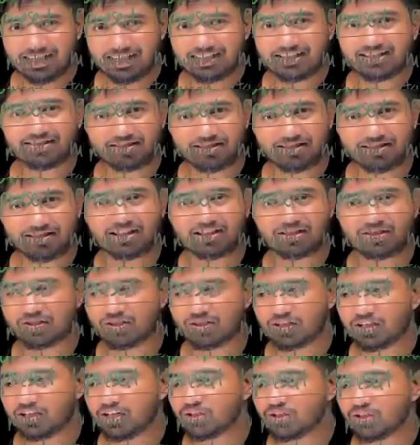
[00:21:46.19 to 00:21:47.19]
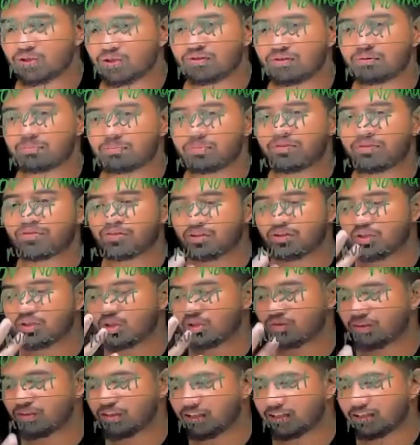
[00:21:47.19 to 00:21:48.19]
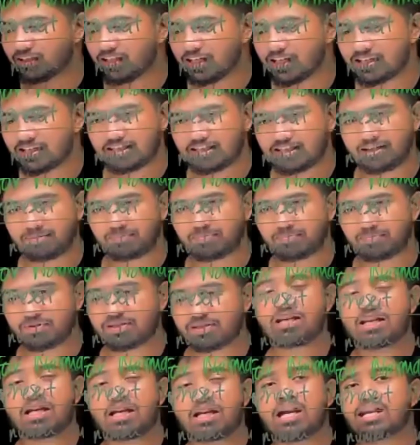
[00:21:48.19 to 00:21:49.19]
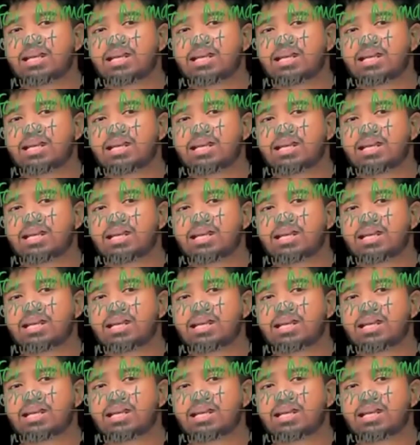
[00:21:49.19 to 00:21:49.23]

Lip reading: structure, you will be following these steps.